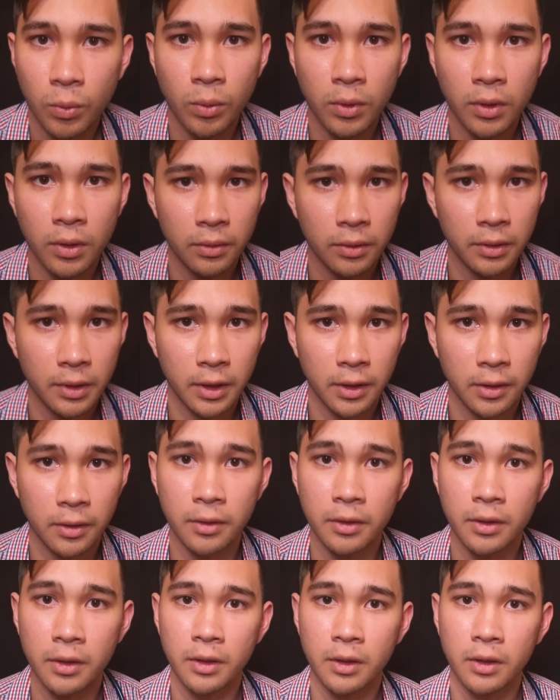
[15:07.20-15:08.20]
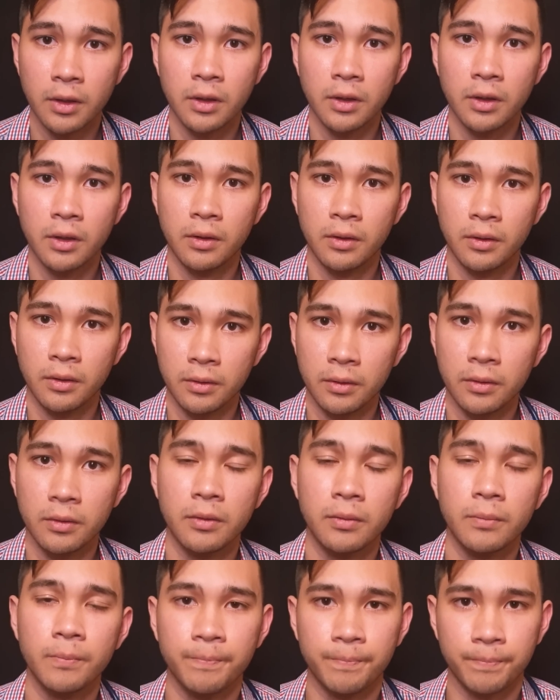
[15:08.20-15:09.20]
Well done.
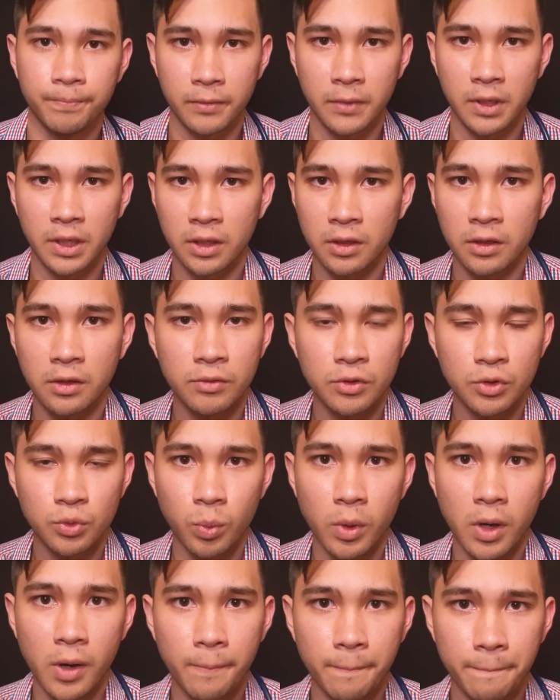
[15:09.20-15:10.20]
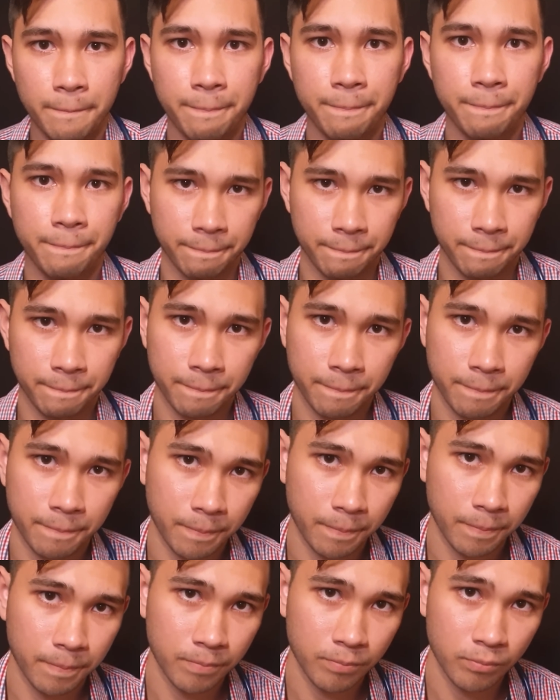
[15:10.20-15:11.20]
negative as well.
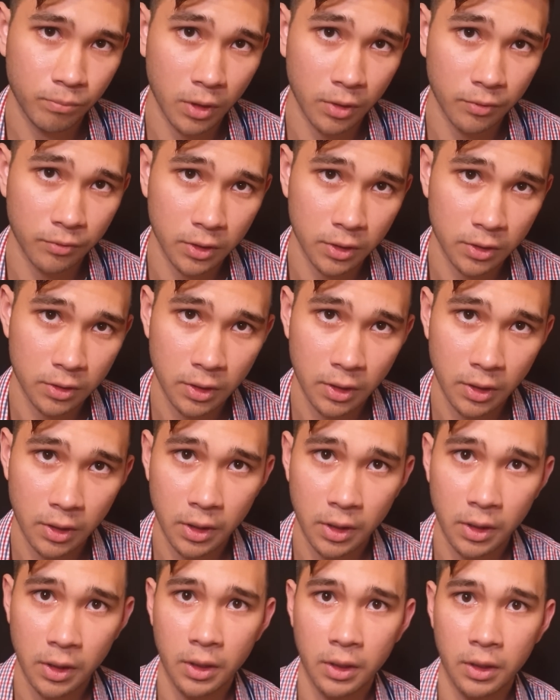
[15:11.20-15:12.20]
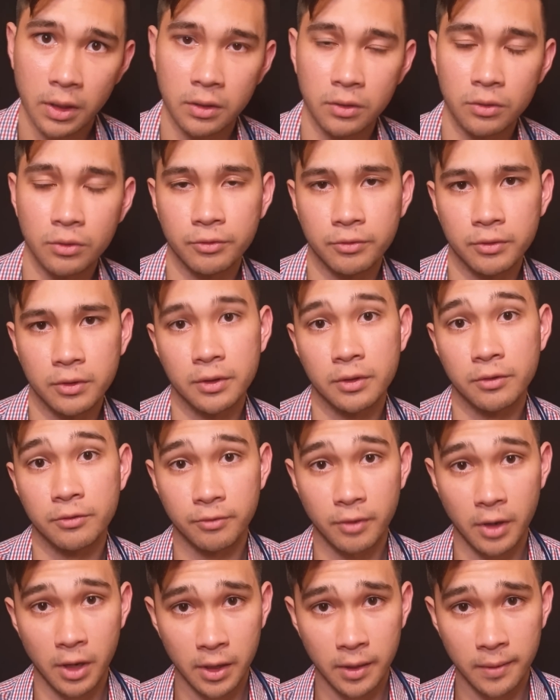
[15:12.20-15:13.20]
Perfect. And you're feeling
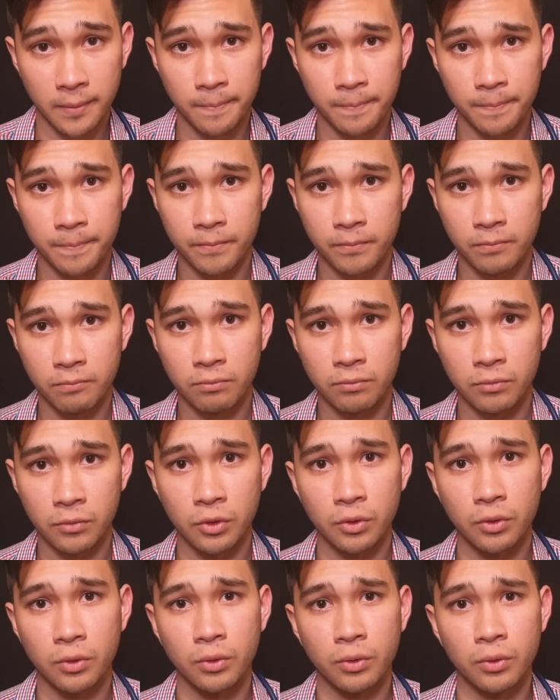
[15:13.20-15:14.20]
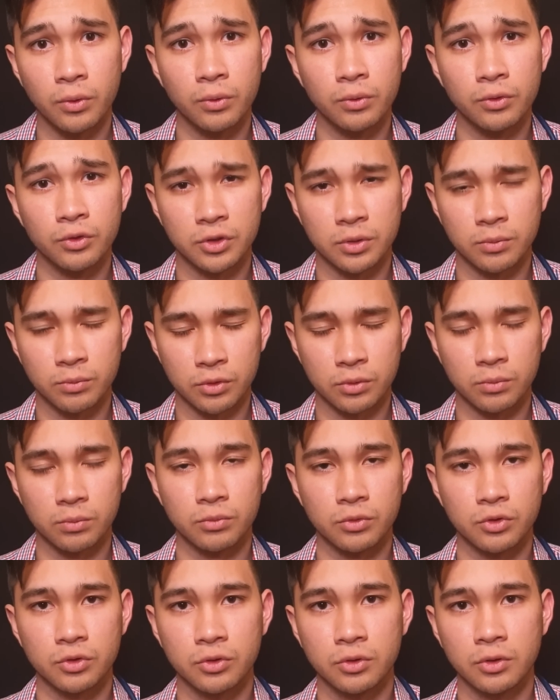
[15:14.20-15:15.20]
fine. No
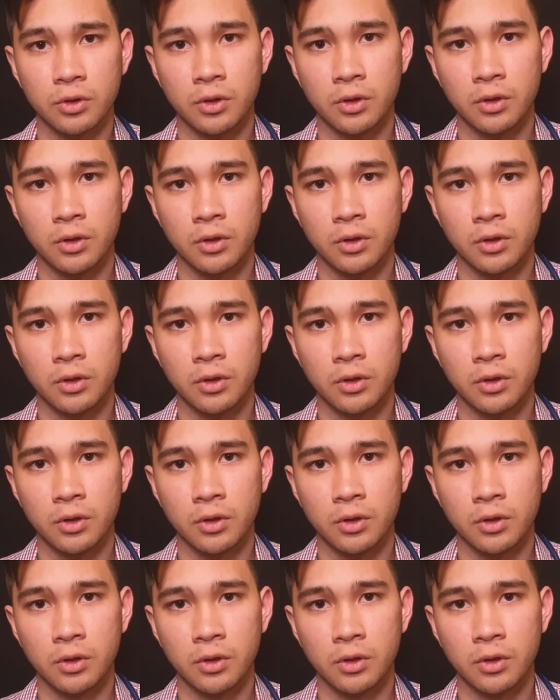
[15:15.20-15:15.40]
symptoms.